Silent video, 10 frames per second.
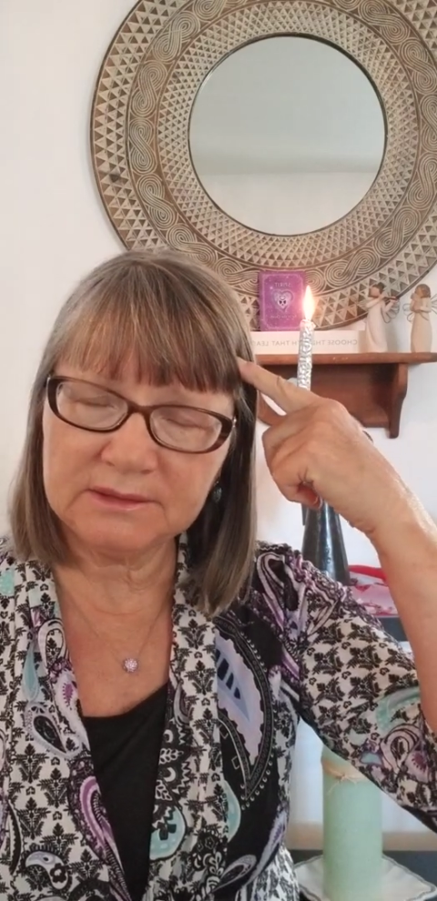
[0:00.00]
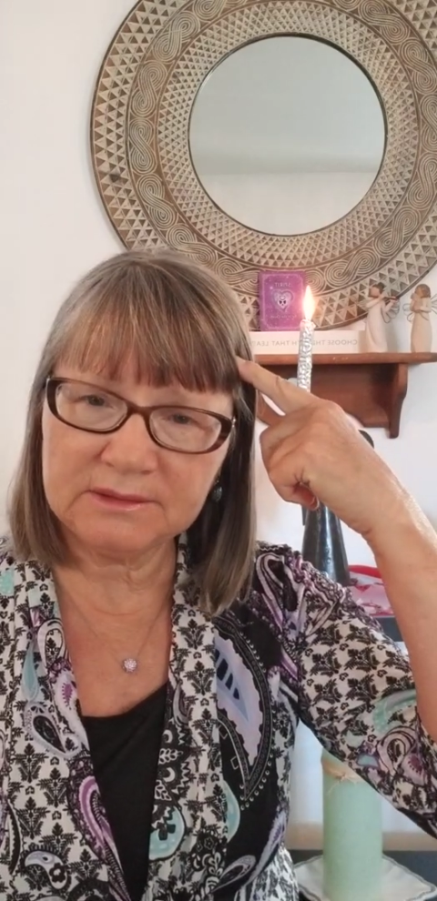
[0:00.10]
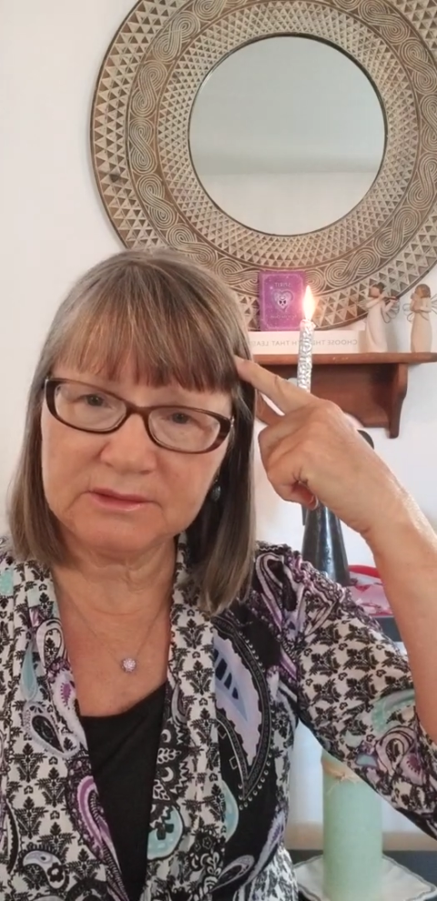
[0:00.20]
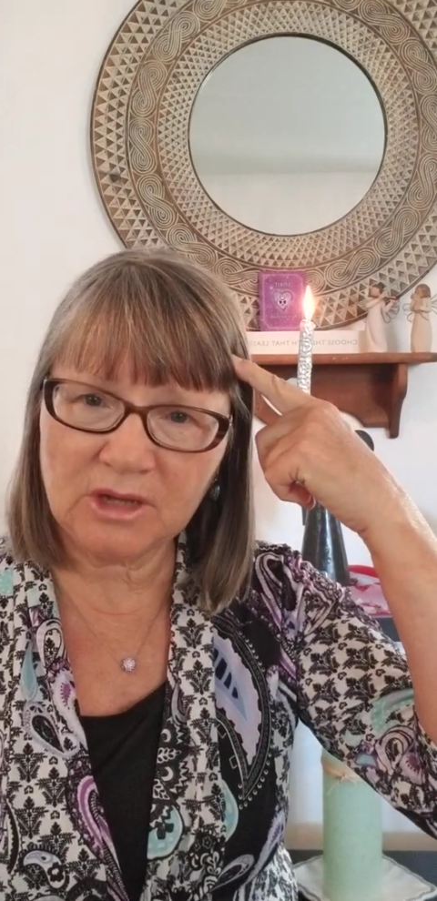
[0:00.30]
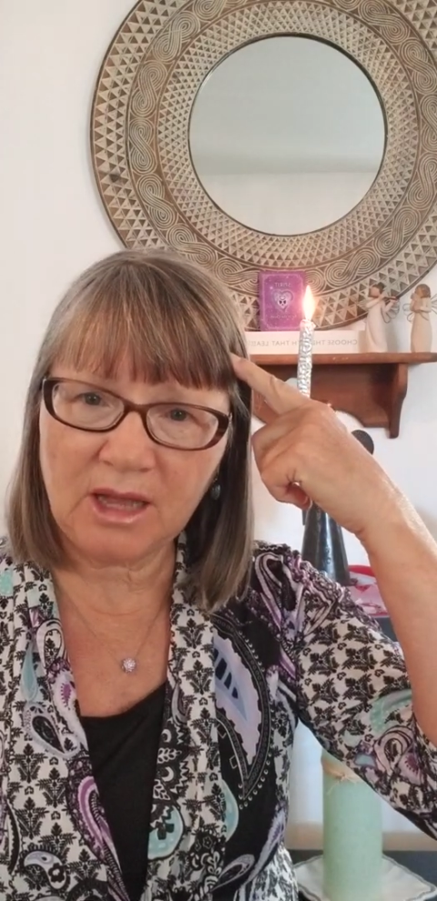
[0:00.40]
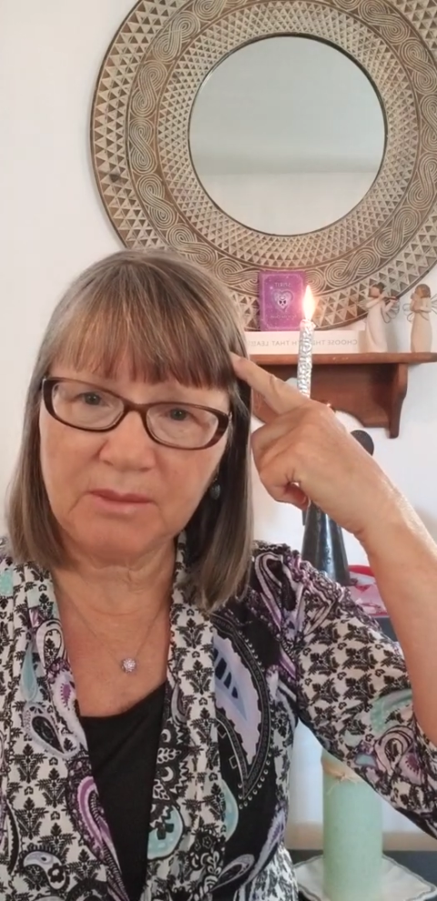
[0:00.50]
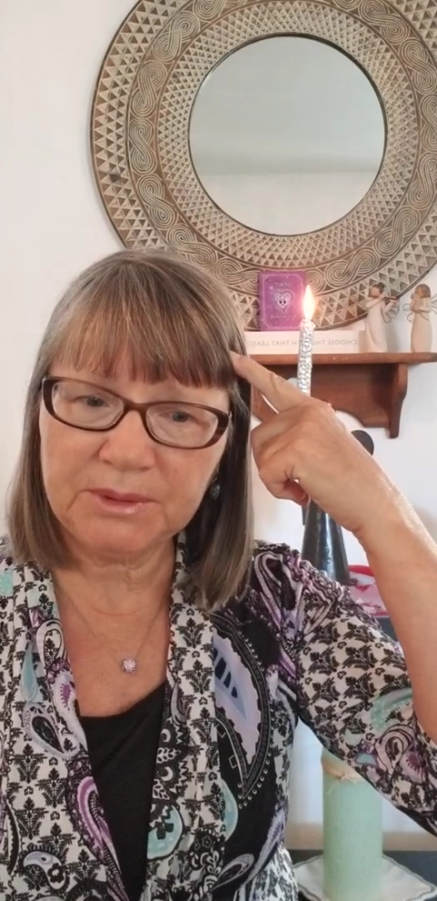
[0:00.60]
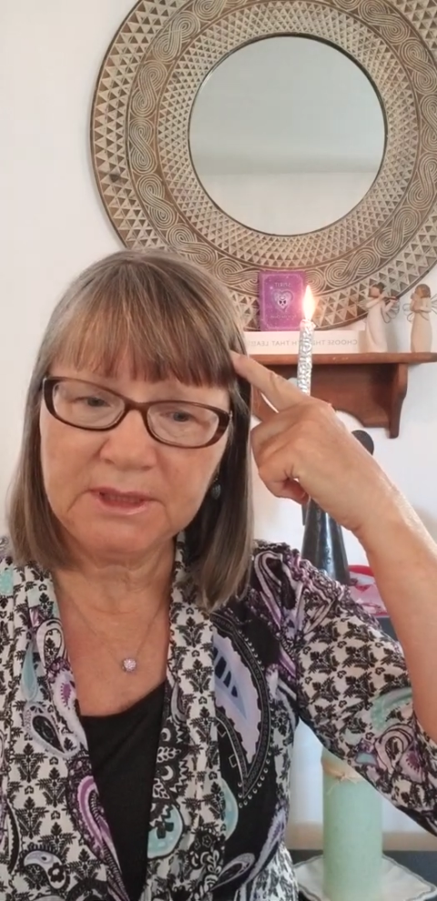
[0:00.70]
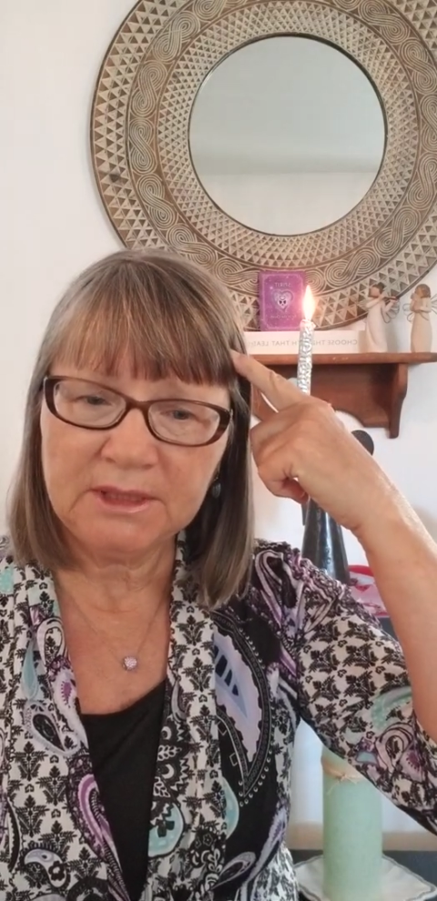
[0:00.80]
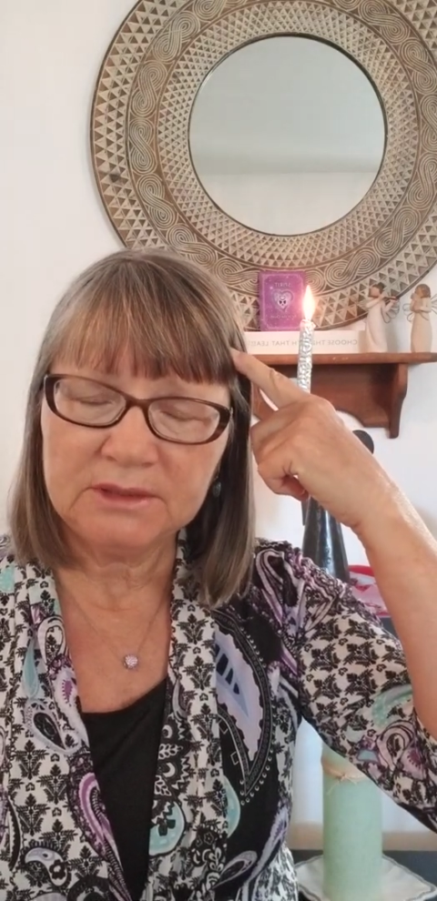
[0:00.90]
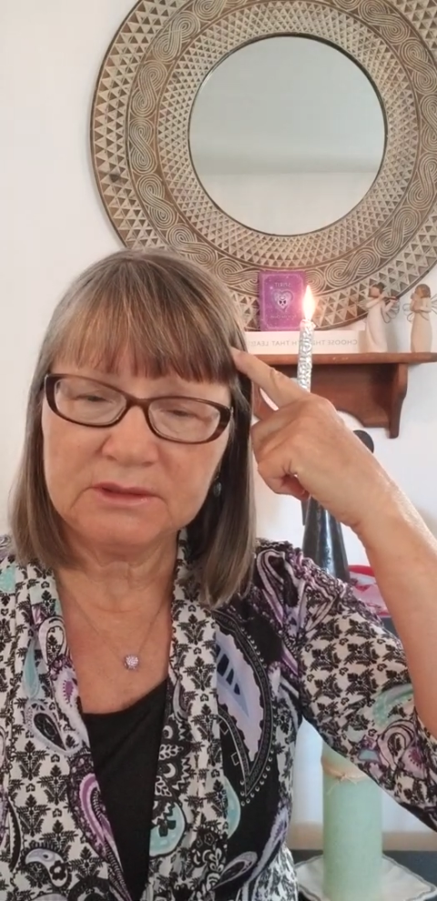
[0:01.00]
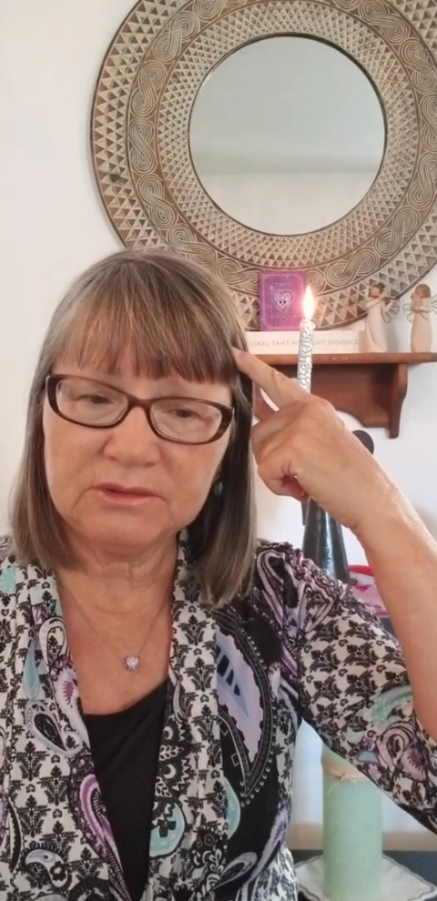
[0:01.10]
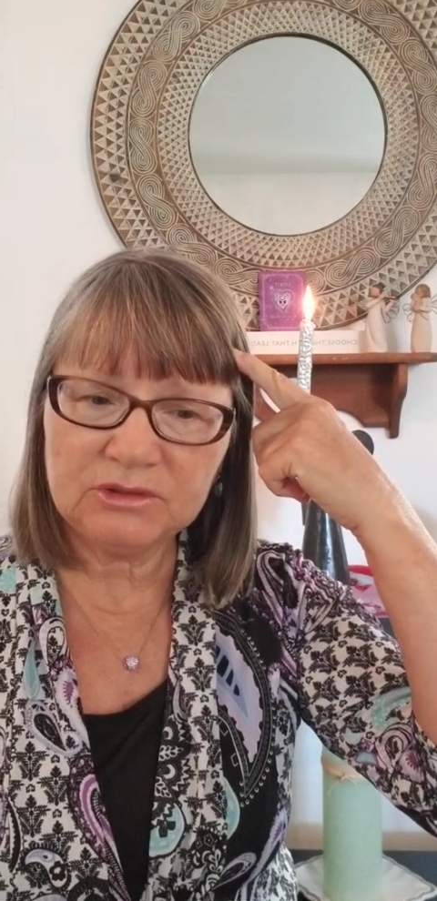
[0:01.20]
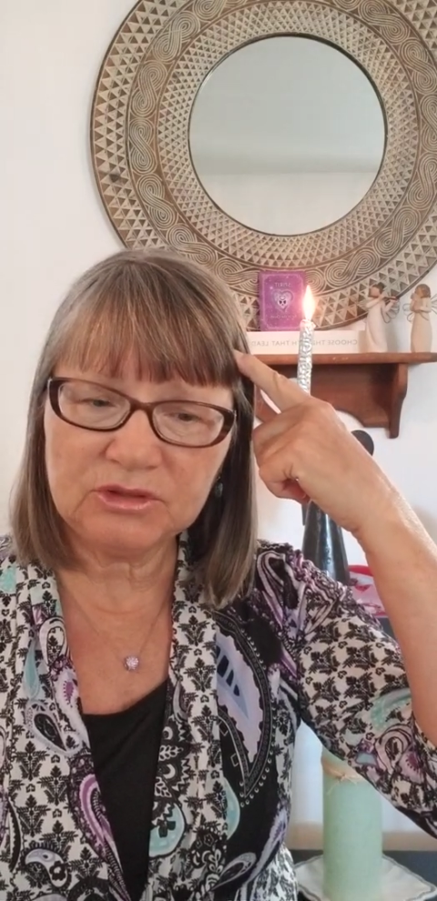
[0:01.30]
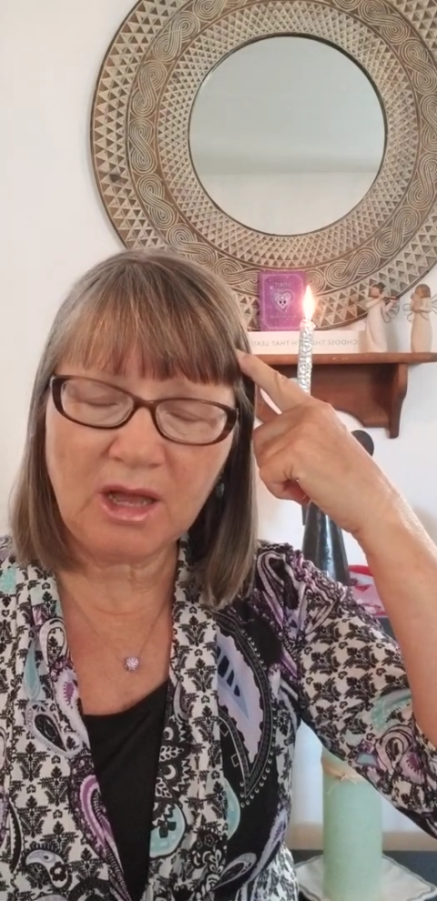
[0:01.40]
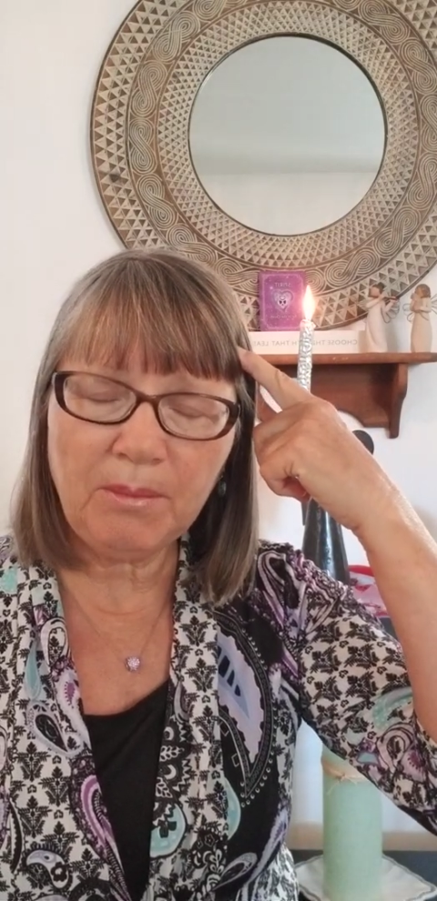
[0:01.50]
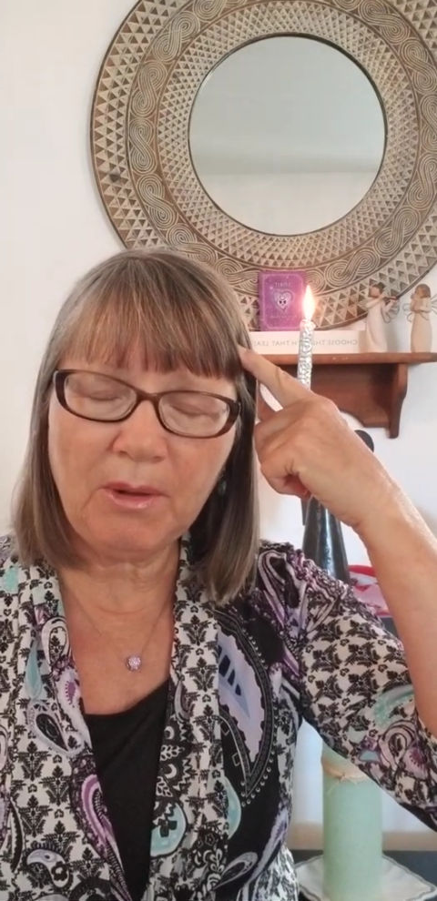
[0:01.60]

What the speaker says: stop